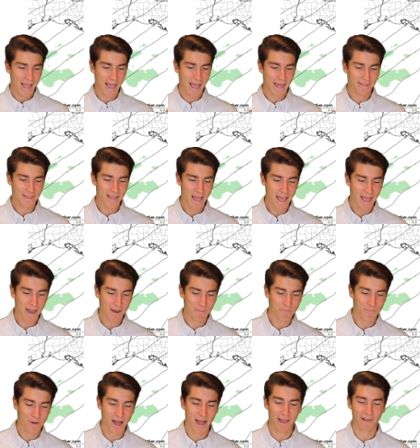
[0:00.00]
And
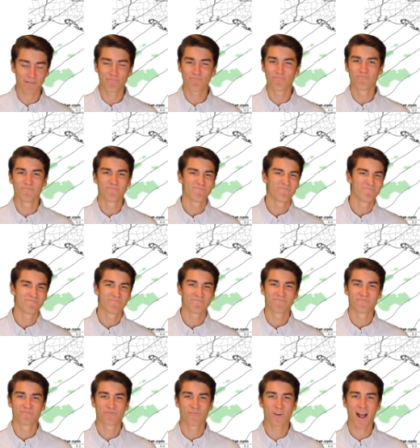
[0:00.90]
then by
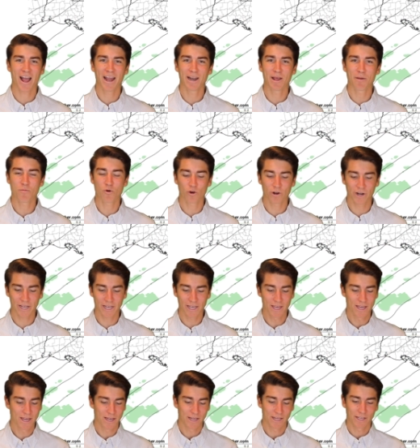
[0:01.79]
Friday
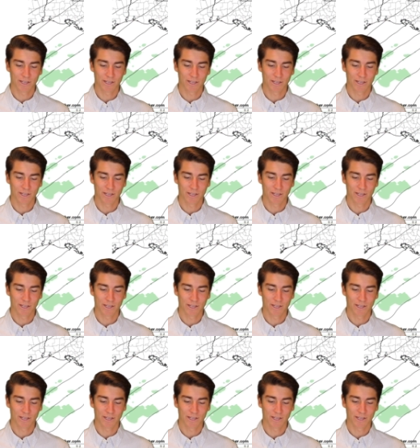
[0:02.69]
morning,